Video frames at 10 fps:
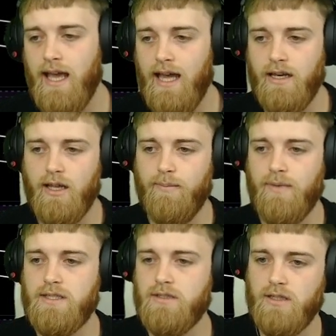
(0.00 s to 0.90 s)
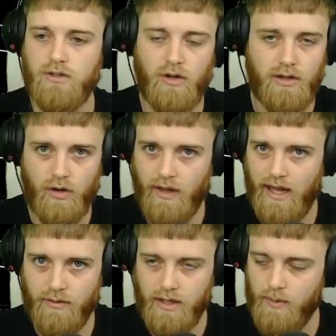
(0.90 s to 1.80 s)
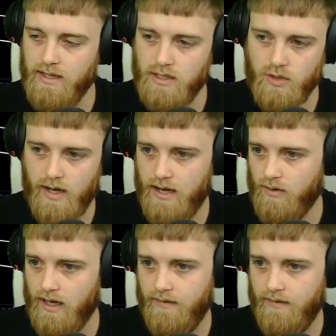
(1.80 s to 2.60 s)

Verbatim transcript: And that's not a healthy way to trade, right?